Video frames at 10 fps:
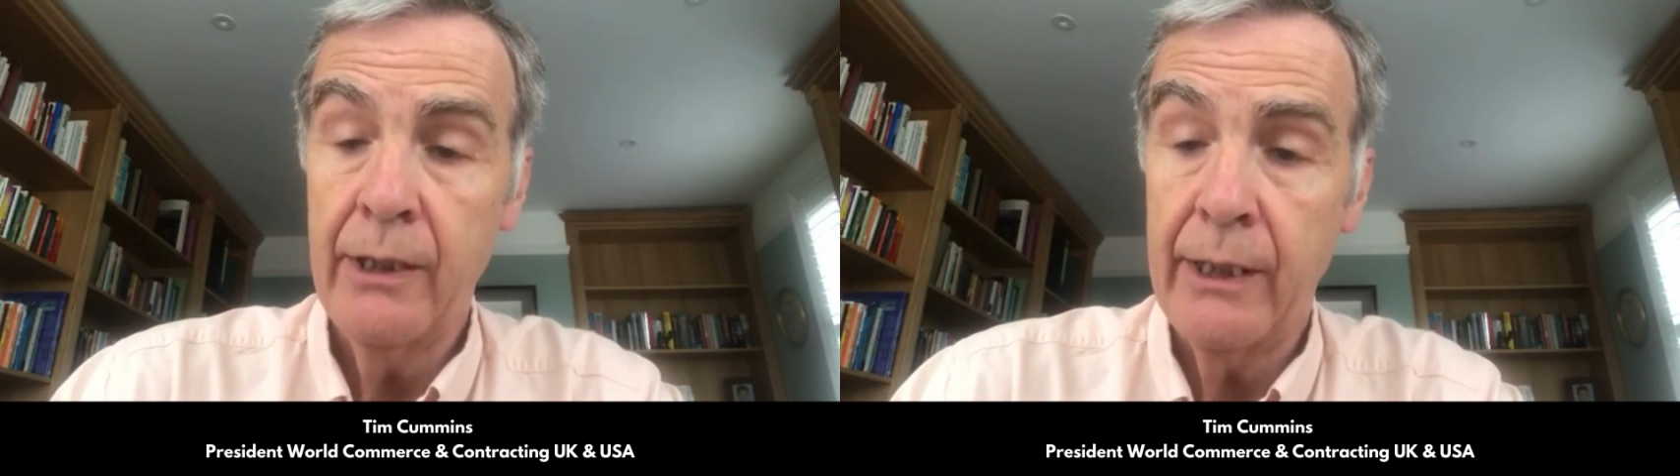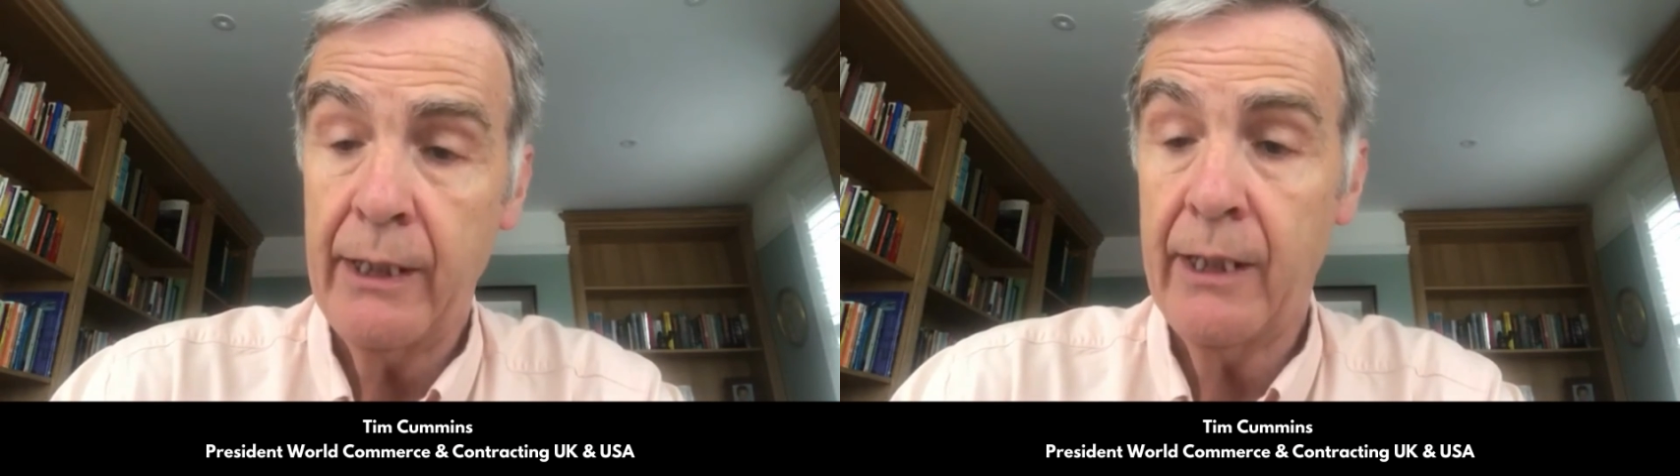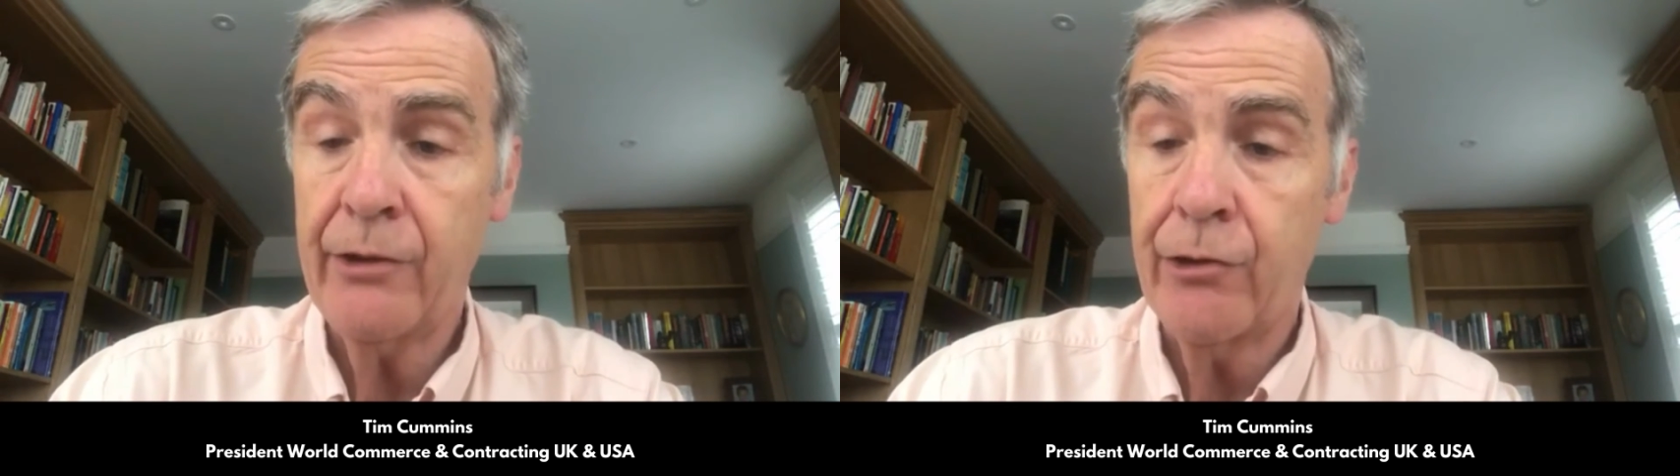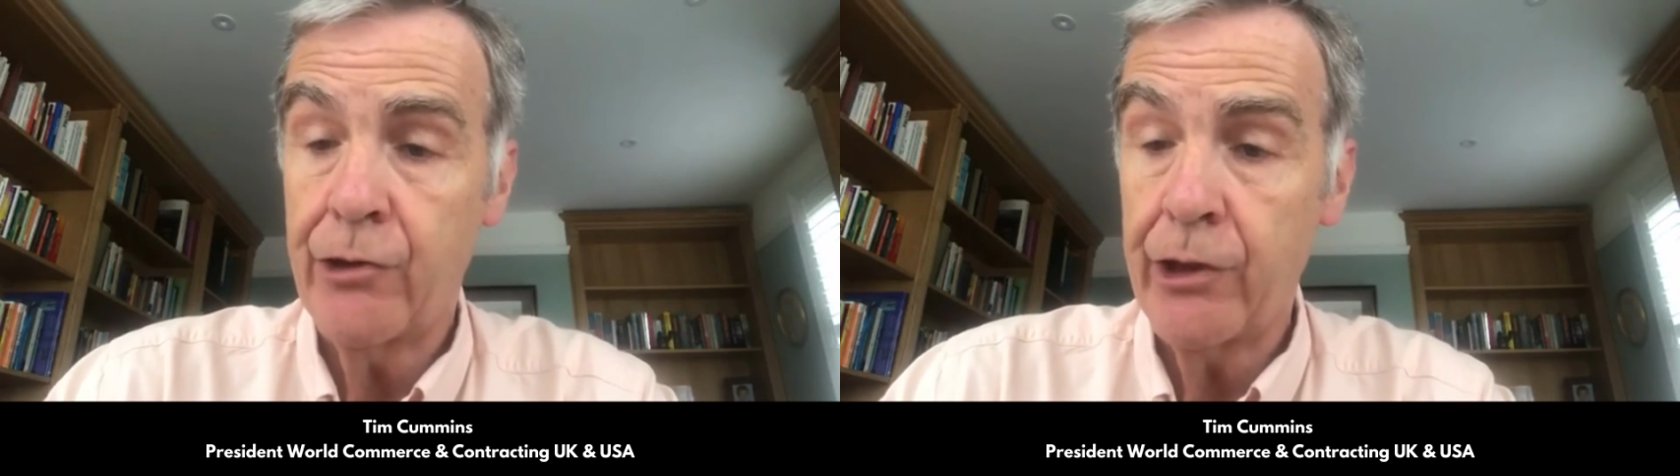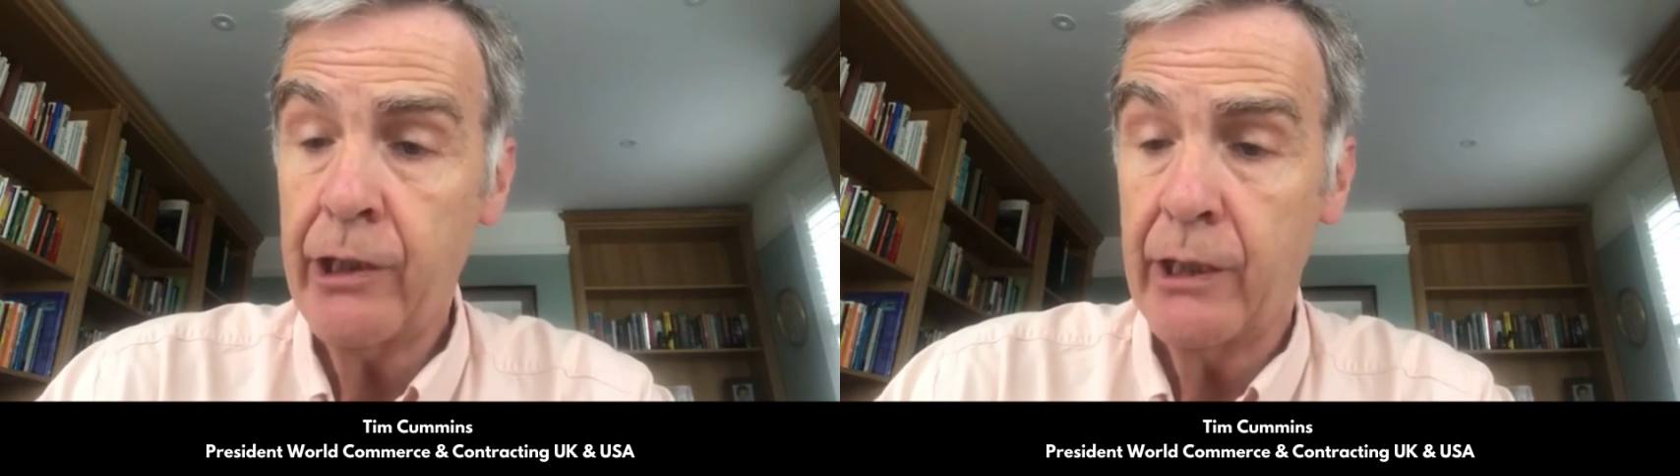
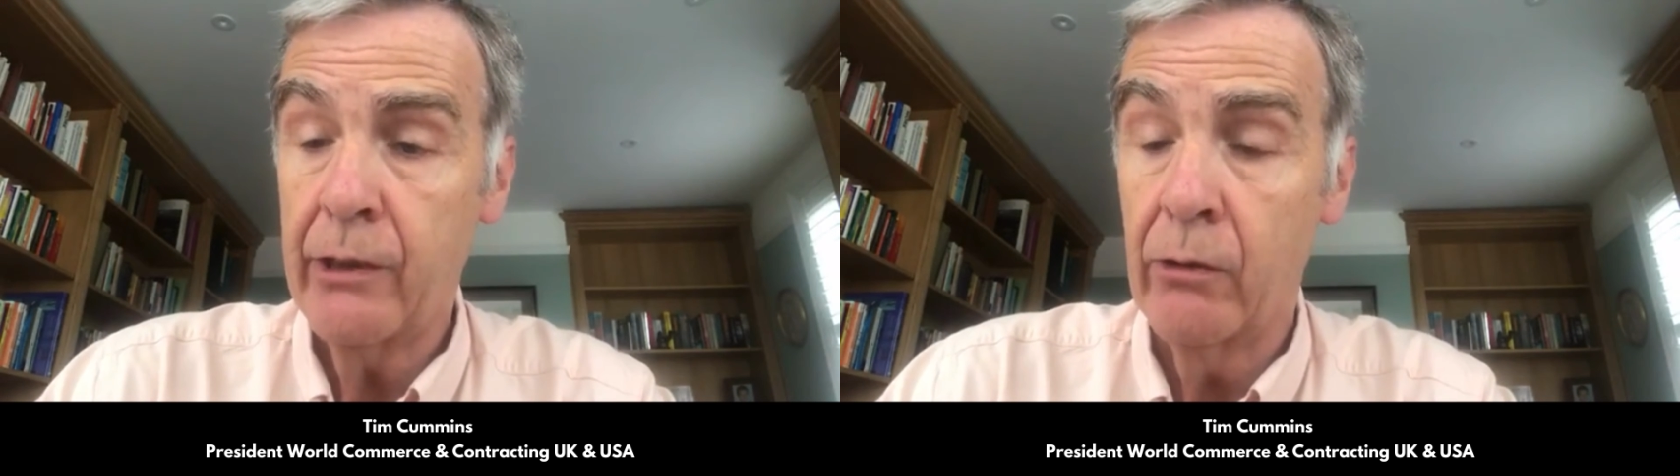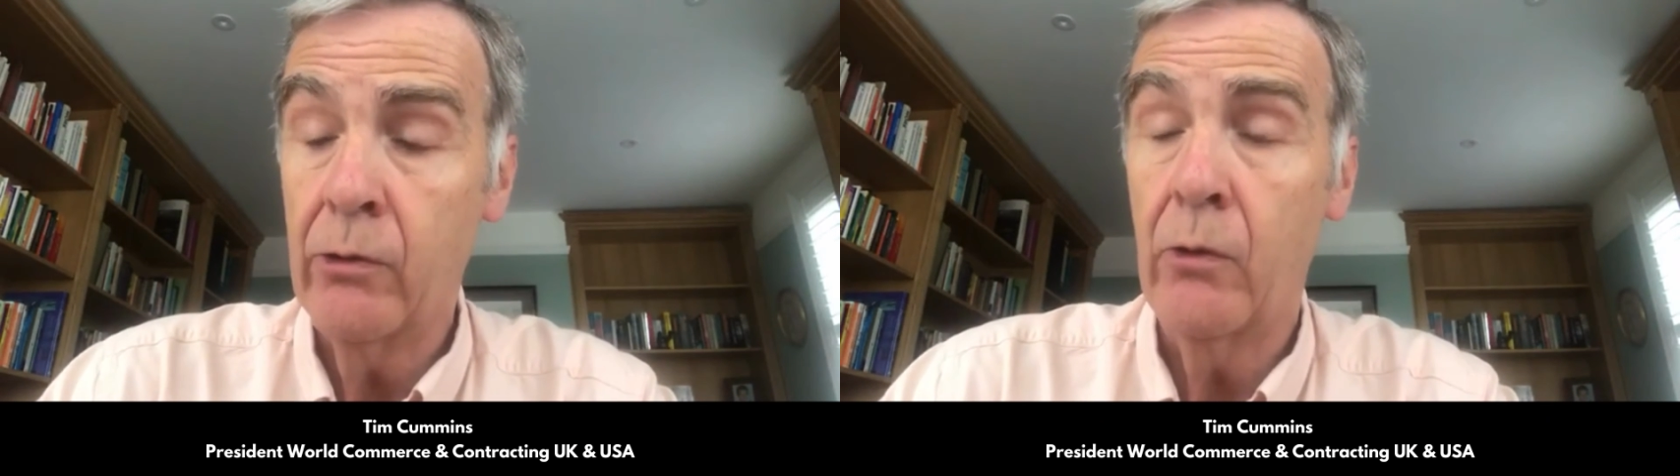ESG or,